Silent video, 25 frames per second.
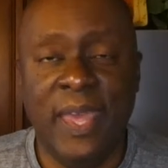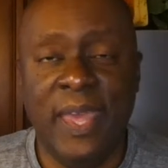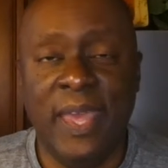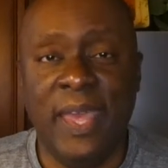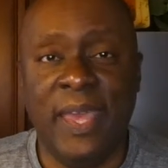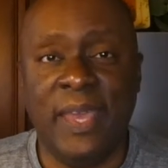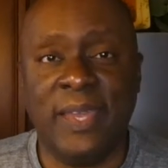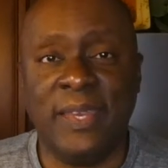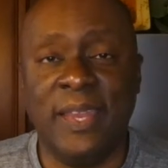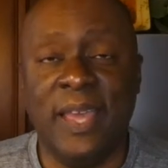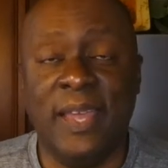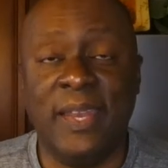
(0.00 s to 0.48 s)

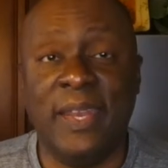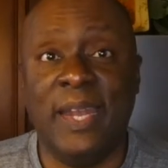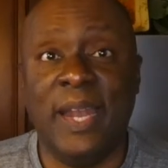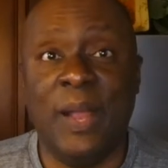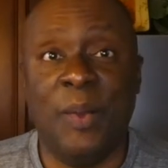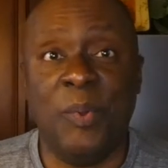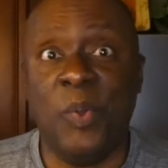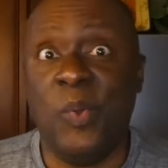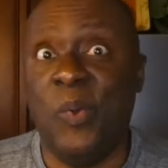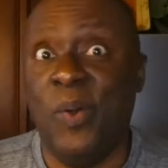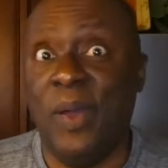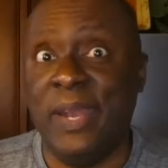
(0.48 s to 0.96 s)
Heck, not that
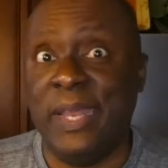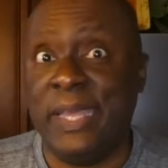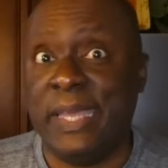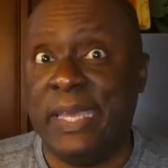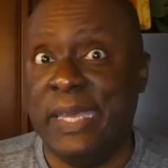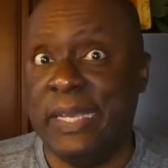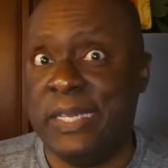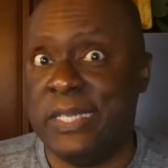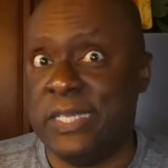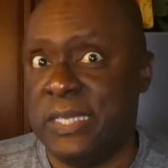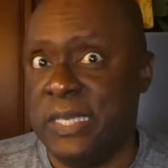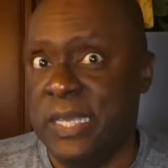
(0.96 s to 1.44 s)
I would go out and
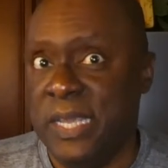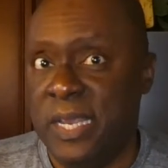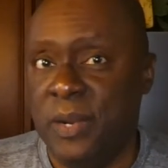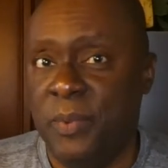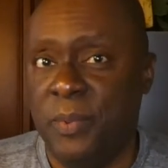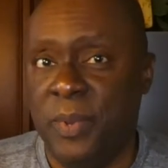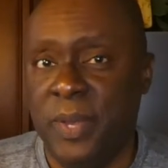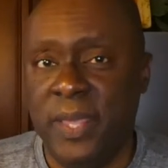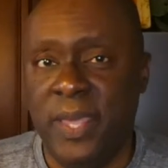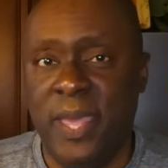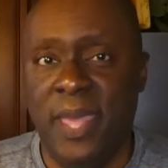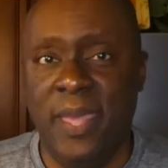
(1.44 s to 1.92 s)
catch it
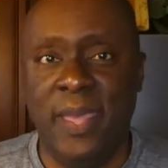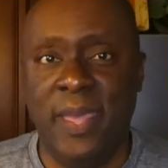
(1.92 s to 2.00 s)
anyway.